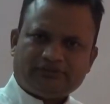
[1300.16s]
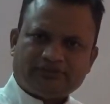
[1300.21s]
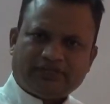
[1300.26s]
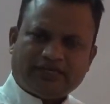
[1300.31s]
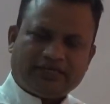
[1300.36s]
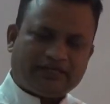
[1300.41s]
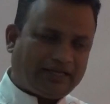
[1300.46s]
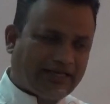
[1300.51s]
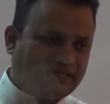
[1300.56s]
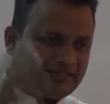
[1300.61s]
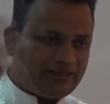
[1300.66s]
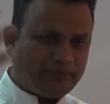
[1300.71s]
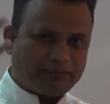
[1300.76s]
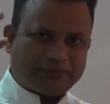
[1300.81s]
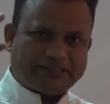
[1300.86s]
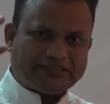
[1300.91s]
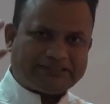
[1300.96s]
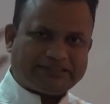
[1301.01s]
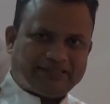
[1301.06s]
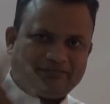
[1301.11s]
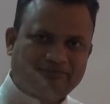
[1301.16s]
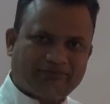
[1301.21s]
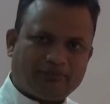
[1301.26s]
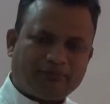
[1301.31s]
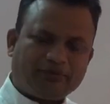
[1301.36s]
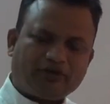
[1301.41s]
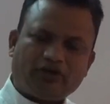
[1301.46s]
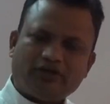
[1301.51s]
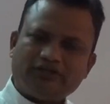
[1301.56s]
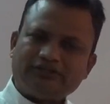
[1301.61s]
at a higher price level
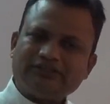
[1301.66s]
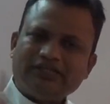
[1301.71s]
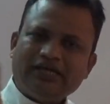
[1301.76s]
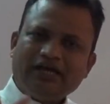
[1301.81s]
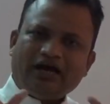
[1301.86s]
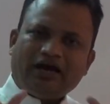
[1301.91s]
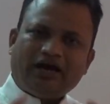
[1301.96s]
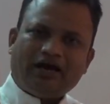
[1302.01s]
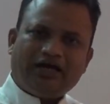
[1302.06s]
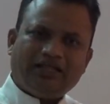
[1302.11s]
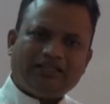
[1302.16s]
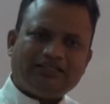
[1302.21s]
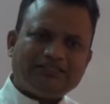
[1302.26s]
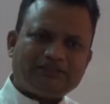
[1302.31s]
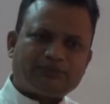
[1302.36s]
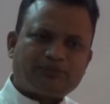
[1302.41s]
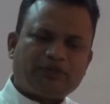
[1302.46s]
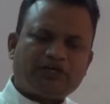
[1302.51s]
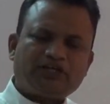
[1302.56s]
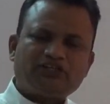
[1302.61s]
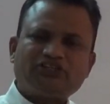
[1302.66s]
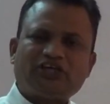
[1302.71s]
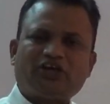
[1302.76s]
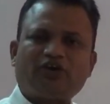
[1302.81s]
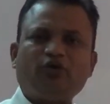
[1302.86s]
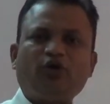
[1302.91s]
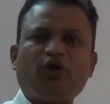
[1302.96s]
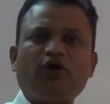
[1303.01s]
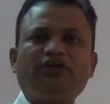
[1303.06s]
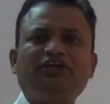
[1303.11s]
because all these products are
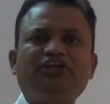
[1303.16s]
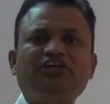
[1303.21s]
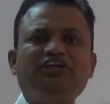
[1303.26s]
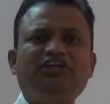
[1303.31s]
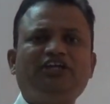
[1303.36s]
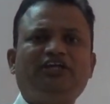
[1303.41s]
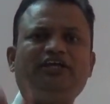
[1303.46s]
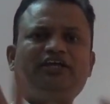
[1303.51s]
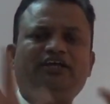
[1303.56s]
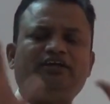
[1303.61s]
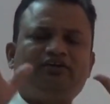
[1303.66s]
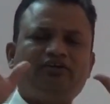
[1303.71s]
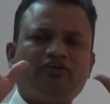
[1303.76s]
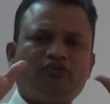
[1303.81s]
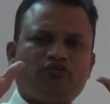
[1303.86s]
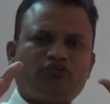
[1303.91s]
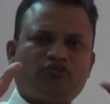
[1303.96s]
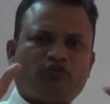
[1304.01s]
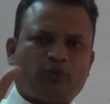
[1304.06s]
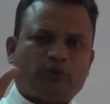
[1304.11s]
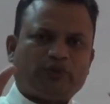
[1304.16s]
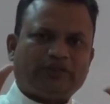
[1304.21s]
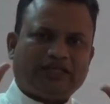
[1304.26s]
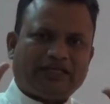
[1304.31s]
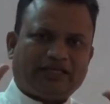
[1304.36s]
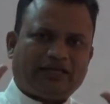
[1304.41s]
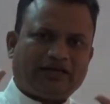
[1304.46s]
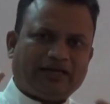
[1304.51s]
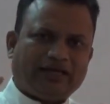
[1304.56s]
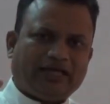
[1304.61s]
not needed for
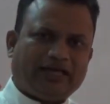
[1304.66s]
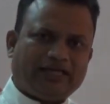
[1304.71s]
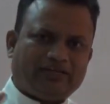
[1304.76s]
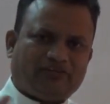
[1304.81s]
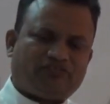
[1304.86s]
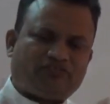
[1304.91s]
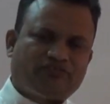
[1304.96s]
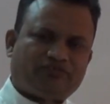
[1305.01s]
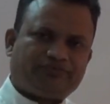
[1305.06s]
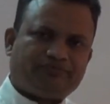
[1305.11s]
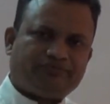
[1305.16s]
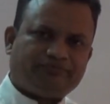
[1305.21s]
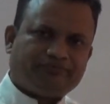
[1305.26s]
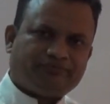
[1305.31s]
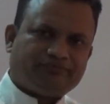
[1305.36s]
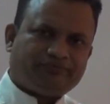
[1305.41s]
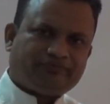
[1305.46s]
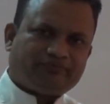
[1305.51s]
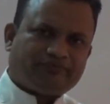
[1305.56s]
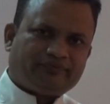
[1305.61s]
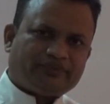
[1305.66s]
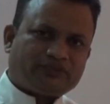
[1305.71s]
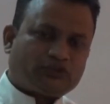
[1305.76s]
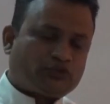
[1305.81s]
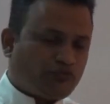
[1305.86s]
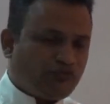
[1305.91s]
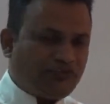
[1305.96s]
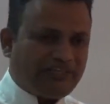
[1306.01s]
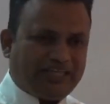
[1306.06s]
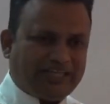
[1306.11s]
their life.
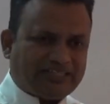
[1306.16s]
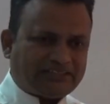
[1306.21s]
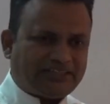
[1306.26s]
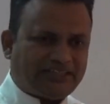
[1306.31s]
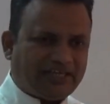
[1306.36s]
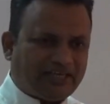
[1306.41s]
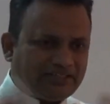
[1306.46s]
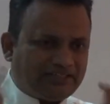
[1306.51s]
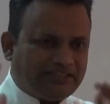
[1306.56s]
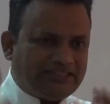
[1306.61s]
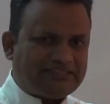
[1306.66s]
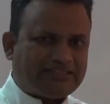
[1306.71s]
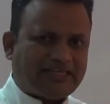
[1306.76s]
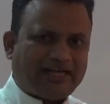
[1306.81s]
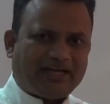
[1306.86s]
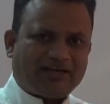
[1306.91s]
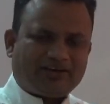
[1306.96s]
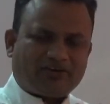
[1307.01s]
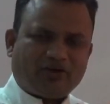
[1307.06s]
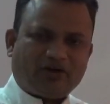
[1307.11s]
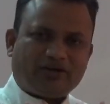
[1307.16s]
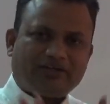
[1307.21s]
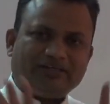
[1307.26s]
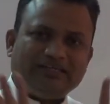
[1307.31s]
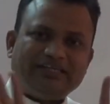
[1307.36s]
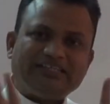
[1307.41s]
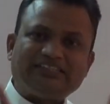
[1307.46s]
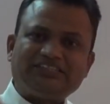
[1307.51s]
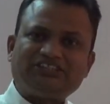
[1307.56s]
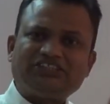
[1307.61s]
So we can say that these are not
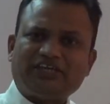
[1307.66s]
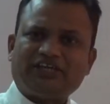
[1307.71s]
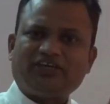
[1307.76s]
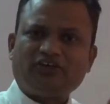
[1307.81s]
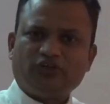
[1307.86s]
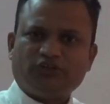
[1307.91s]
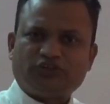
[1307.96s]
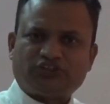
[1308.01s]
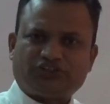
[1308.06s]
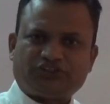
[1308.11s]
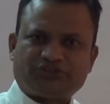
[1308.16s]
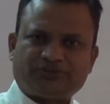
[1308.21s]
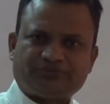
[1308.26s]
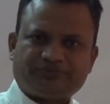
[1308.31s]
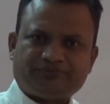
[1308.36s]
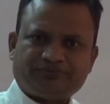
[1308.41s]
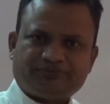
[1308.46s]
necessary goods.